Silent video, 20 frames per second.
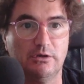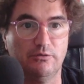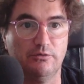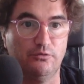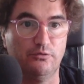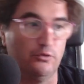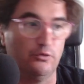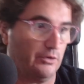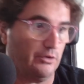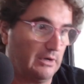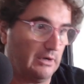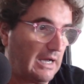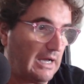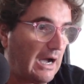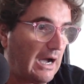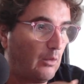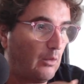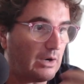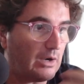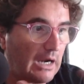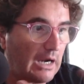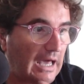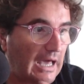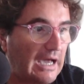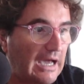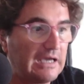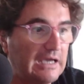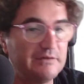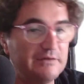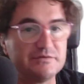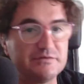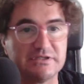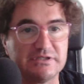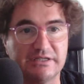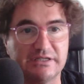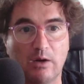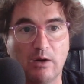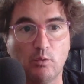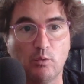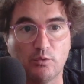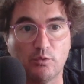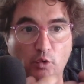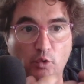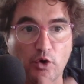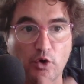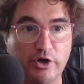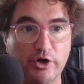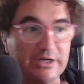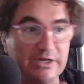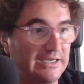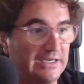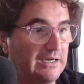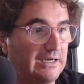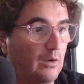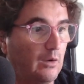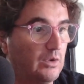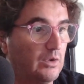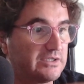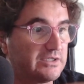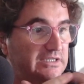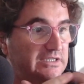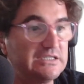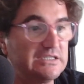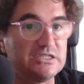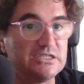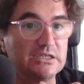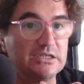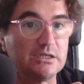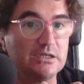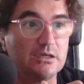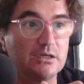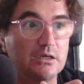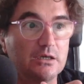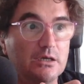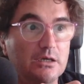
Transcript: for our lives and our work and our teaching,